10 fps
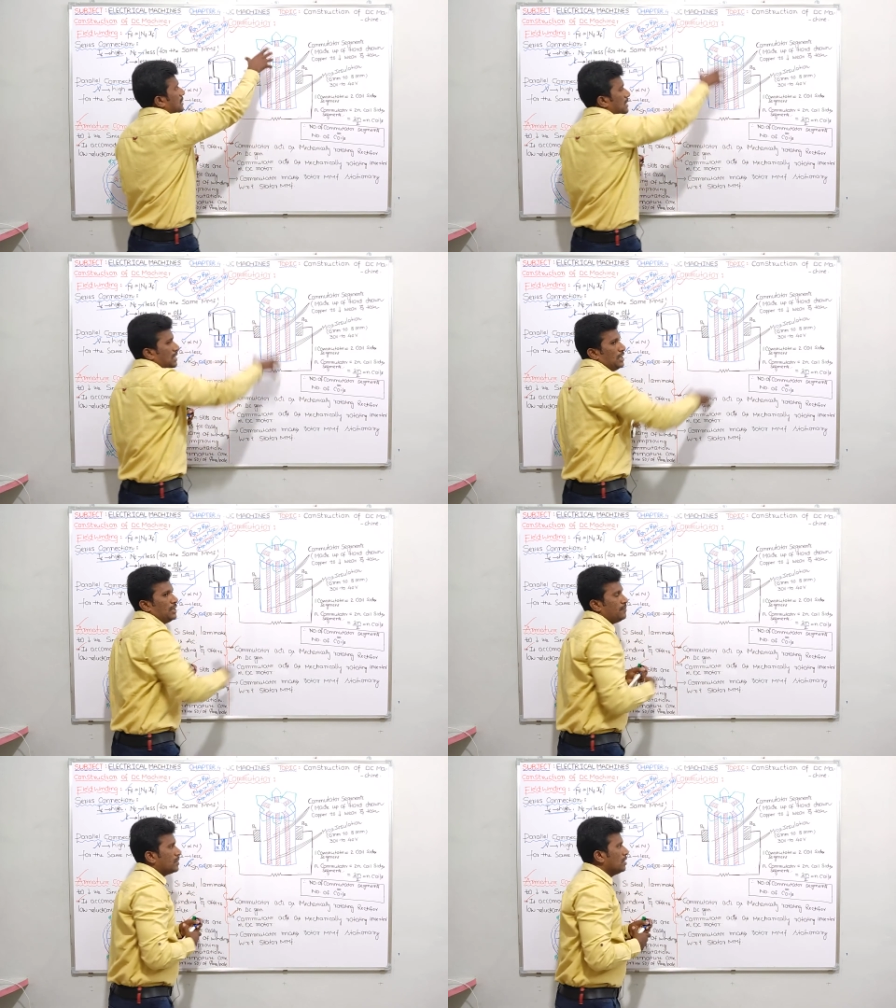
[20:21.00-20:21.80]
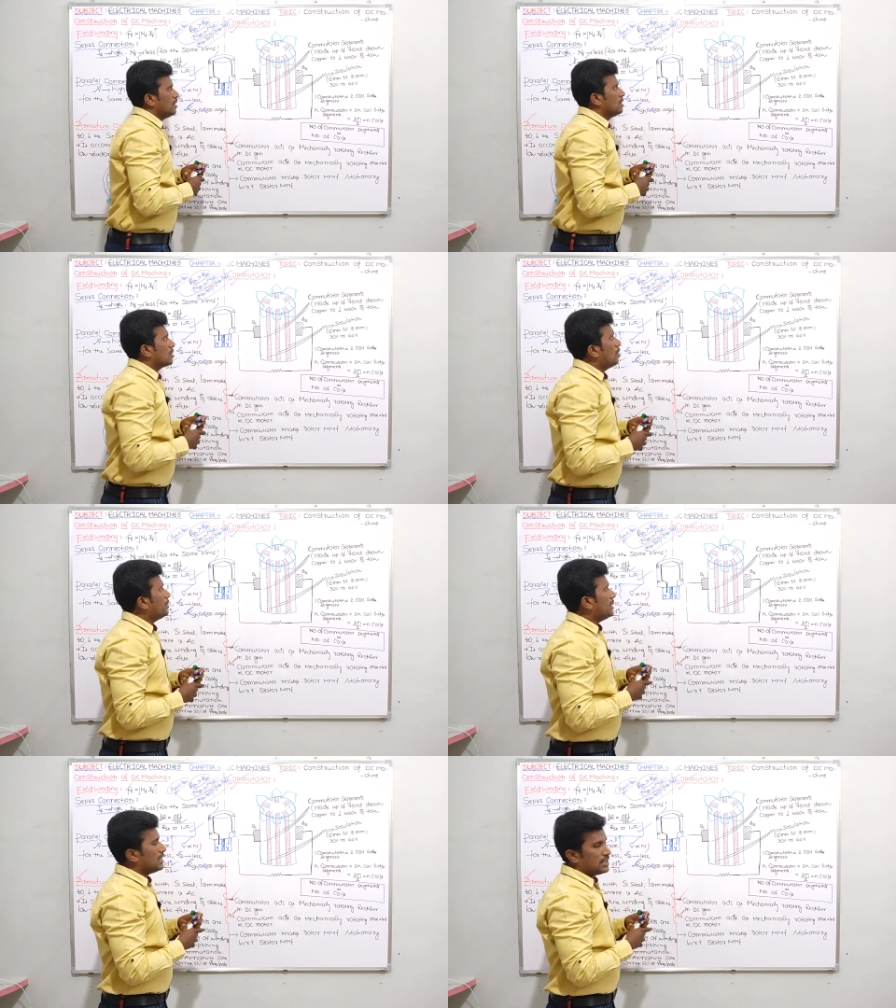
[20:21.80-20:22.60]
clearly,
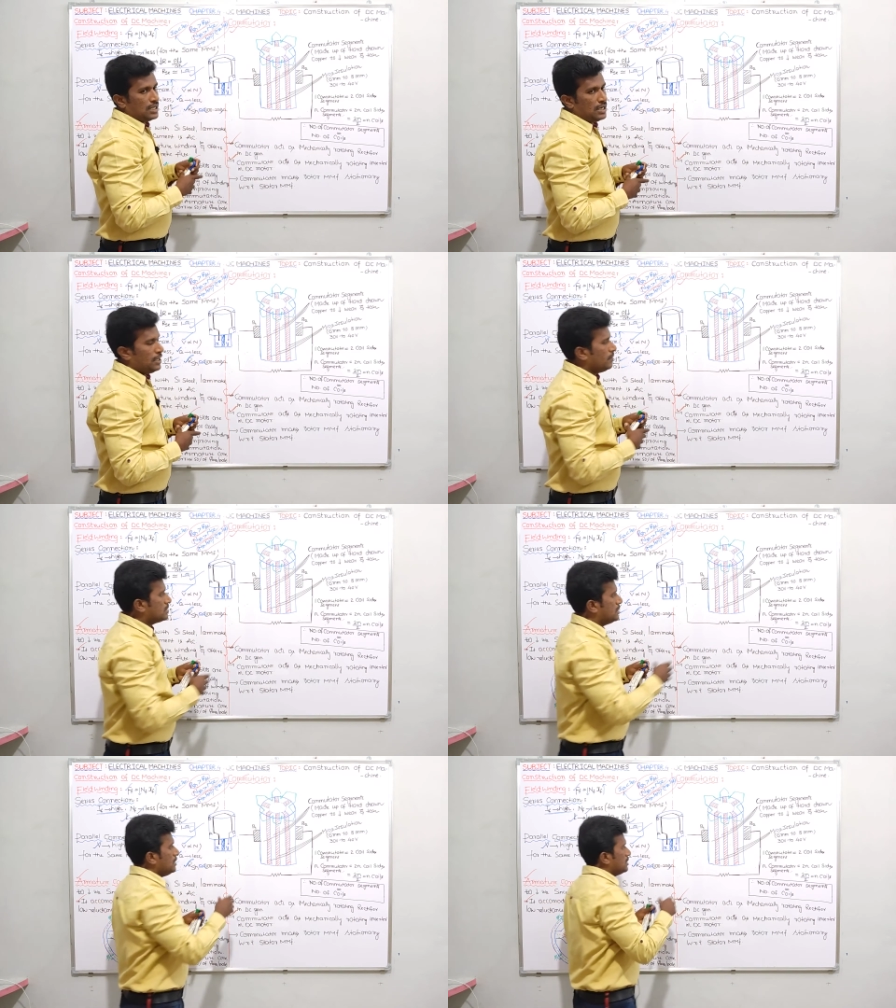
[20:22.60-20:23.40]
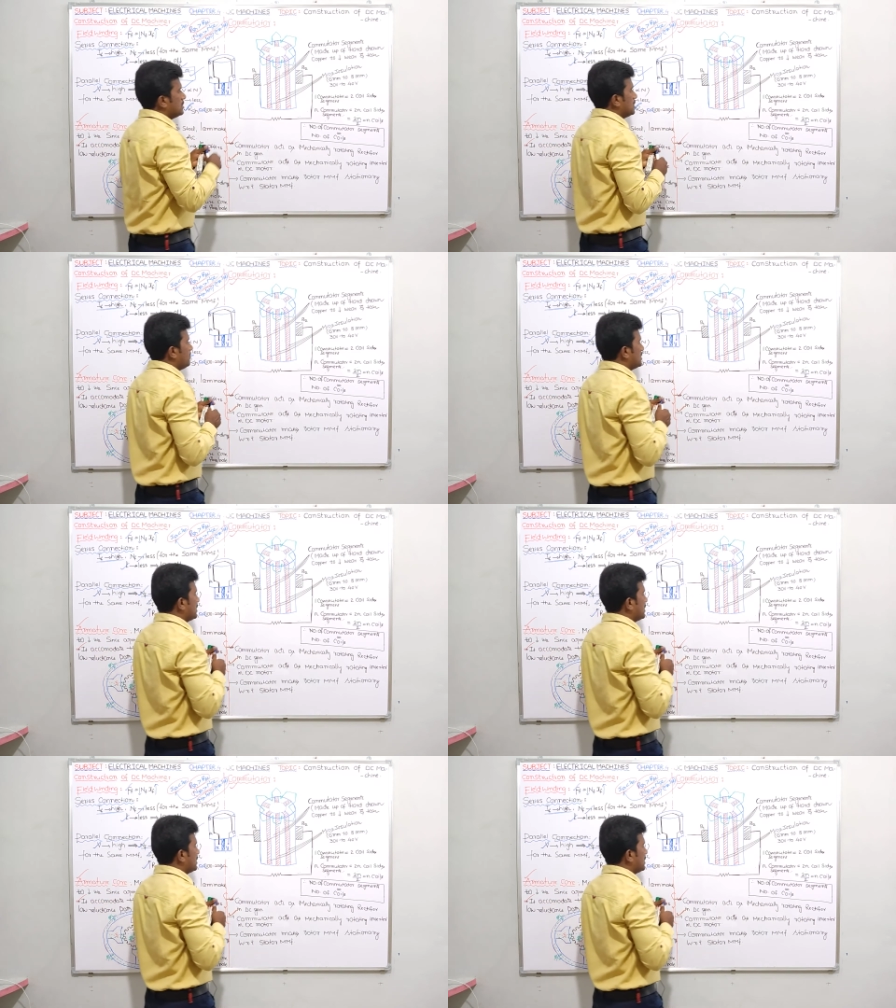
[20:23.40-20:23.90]
see this is